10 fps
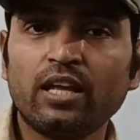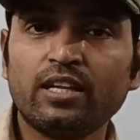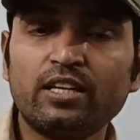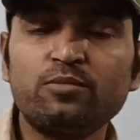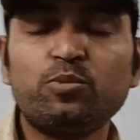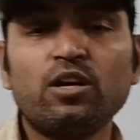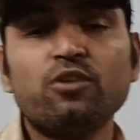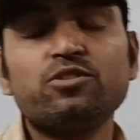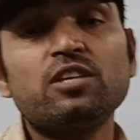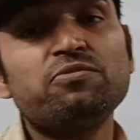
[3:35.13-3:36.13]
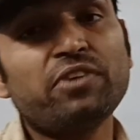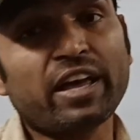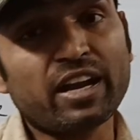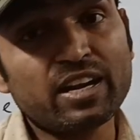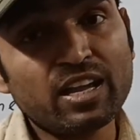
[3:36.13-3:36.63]
that is pronounced as
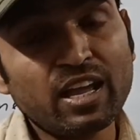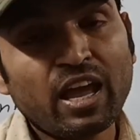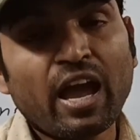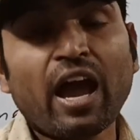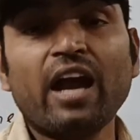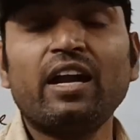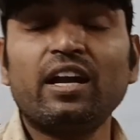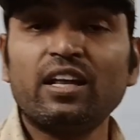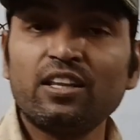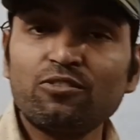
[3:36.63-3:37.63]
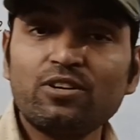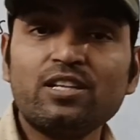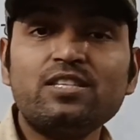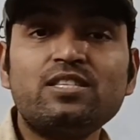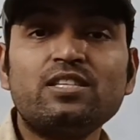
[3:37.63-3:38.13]
Faraday, and another one
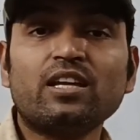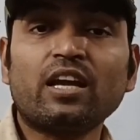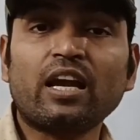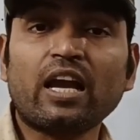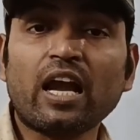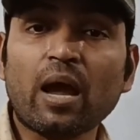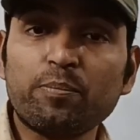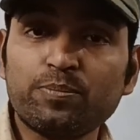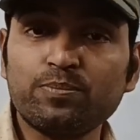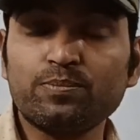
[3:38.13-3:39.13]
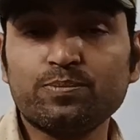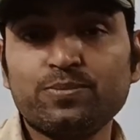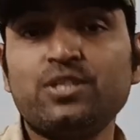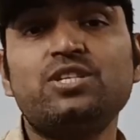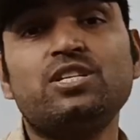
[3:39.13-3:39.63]
is
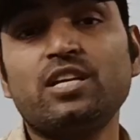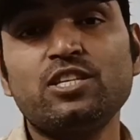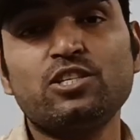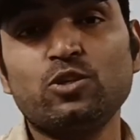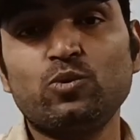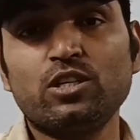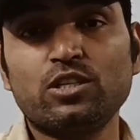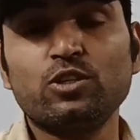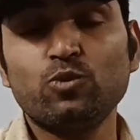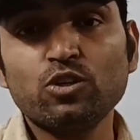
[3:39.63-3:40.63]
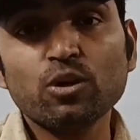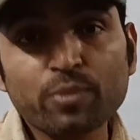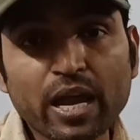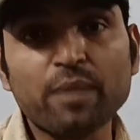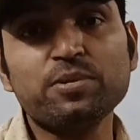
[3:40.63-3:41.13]
capacitance unit
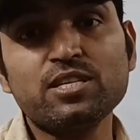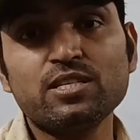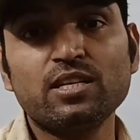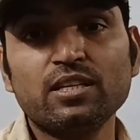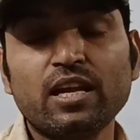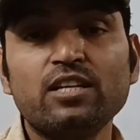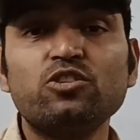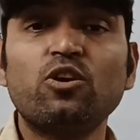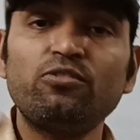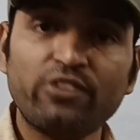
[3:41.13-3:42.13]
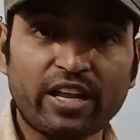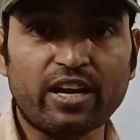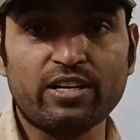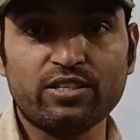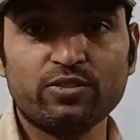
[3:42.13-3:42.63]
of capacitance, that is called
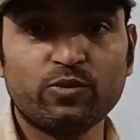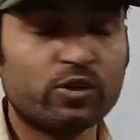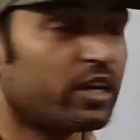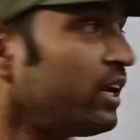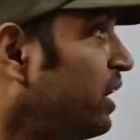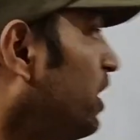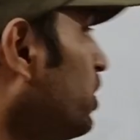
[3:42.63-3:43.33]
farad. Okay,